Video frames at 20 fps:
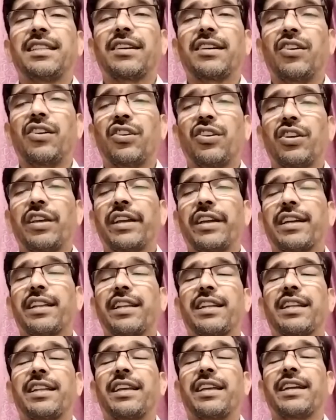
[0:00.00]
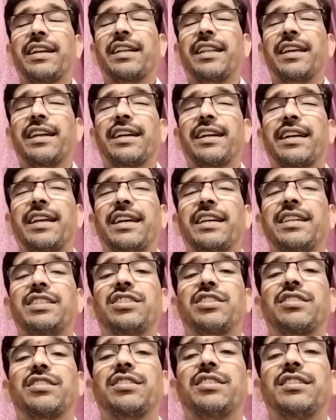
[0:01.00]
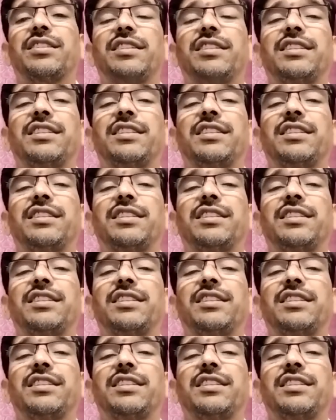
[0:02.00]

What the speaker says: They can't take rest.